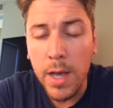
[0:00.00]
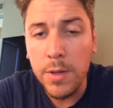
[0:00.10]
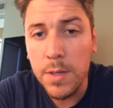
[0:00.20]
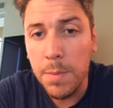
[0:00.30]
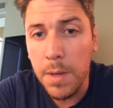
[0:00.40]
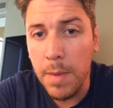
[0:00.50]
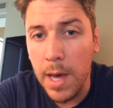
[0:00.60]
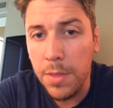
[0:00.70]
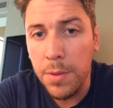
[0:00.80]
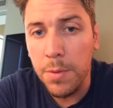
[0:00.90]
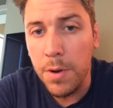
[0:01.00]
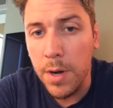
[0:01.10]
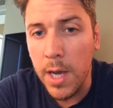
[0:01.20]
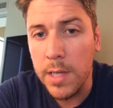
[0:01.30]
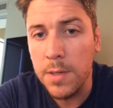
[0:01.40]
I used to be a math tutor
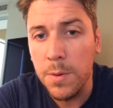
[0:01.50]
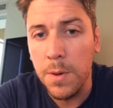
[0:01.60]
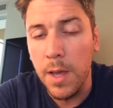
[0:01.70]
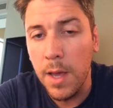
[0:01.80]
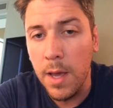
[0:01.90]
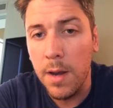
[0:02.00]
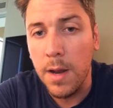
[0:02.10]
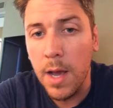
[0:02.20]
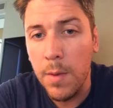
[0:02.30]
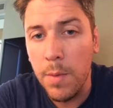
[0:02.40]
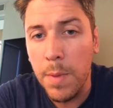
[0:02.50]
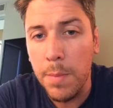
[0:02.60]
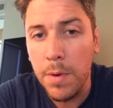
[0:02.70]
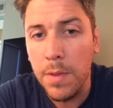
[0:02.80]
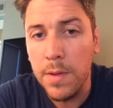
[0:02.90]
in high school, and I
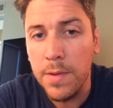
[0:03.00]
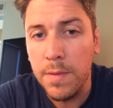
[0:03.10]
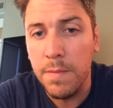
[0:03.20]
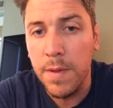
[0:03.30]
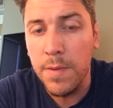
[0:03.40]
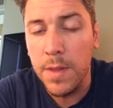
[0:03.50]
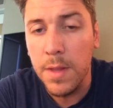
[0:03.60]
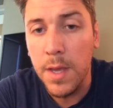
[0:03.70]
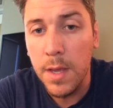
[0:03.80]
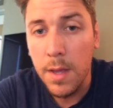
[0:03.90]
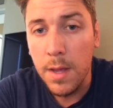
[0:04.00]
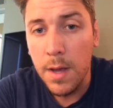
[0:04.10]
remember this vividly.